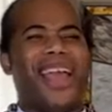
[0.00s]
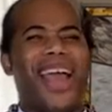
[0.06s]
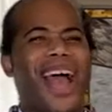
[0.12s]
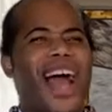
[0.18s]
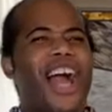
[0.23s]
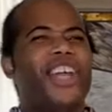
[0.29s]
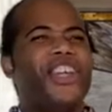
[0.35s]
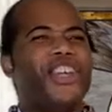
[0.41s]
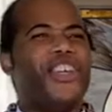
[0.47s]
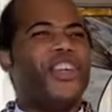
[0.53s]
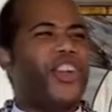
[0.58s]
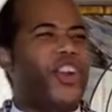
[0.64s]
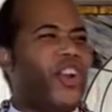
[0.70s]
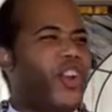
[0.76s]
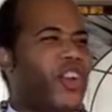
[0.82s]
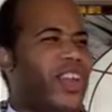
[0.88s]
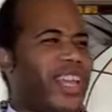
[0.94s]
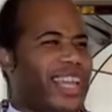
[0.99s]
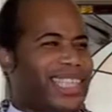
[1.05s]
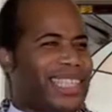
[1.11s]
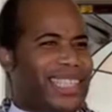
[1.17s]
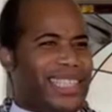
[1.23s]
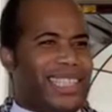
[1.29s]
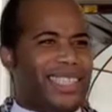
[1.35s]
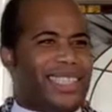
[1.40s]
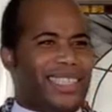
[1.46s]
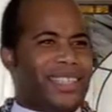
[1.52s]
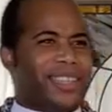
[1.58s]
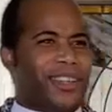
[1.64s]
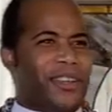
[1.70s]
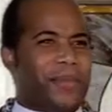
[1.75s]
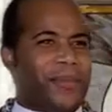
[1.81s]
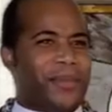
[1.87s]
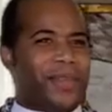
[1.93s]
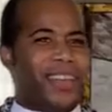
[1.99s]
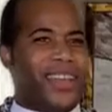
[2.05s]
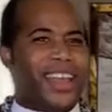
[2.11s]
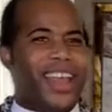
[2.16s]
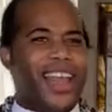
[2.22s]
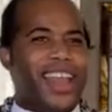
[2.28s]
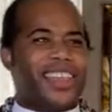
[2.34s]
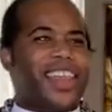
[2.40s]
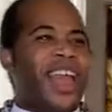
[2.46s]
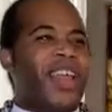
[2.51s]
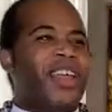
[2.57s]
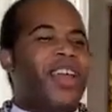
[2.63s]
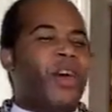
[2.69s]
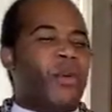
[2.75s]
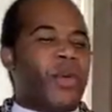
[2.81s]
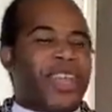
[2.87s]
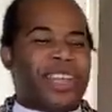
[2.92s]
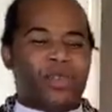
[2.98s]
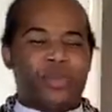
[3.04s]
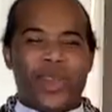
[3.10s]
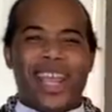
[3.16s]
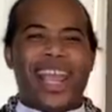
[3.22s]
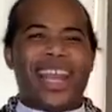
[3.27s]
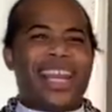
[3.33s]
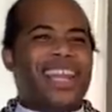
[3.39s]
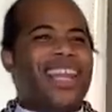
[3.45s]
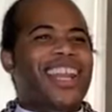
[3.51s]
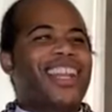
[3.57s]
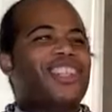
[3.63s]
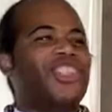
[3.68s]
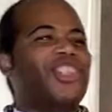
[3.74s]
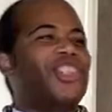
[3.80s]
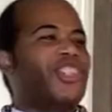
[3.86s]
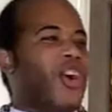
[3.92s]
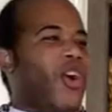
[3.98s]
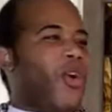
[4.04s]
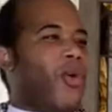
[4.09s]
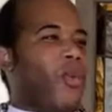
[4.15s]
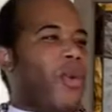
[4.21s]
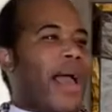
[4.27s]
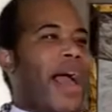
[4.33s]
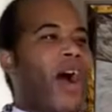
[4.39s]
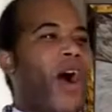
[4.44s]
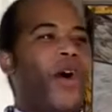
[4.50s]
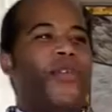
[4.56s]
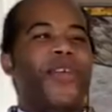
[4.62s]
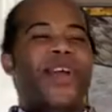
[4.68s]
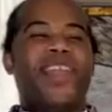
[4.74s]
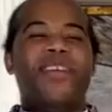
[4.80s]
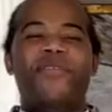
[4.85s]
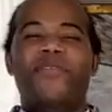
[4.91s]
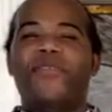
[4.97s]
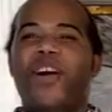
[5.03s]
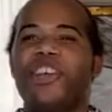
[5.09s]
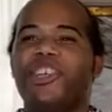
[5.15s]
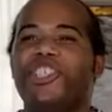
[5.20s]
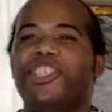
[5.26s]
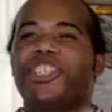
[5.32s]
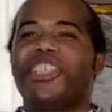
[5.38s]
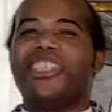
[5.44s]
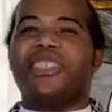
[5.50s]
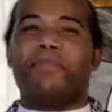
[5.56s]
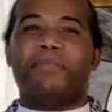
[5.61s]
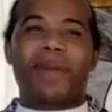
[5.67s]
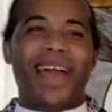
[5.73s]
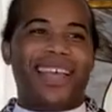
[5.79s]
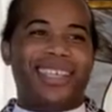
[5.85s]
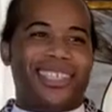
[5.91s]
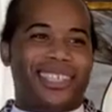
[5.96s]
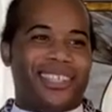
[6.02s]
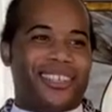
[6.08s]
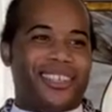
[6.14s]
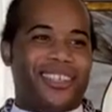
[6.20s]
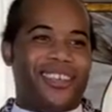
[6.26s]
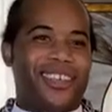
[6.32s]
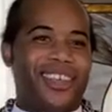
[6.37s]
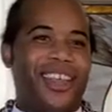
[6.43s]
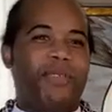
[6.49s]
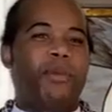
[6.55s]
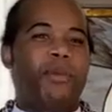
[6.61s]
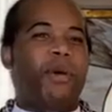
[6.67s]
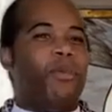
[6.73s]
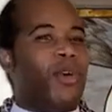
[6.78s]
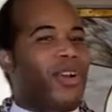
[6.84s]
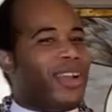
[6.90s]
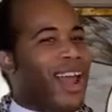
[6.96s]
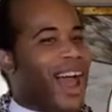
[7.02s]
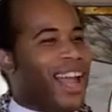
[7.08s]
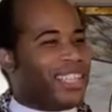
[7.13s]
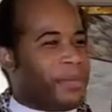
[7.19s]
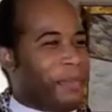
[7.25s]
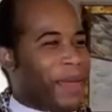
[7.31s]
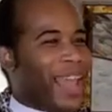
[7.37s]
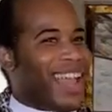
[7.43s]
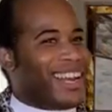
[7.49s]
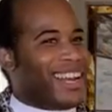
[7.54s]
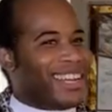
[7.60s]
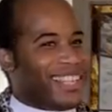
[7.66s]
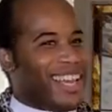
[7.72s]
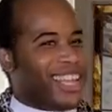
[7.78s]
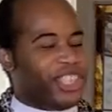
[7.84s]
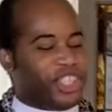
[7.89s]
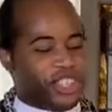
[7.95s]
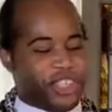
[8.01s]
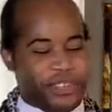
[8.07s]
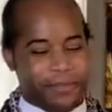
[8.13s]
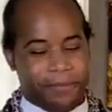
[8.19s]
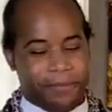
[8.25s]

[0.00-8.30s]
A curious system that we created it so well that it functions best when we're not paying attention.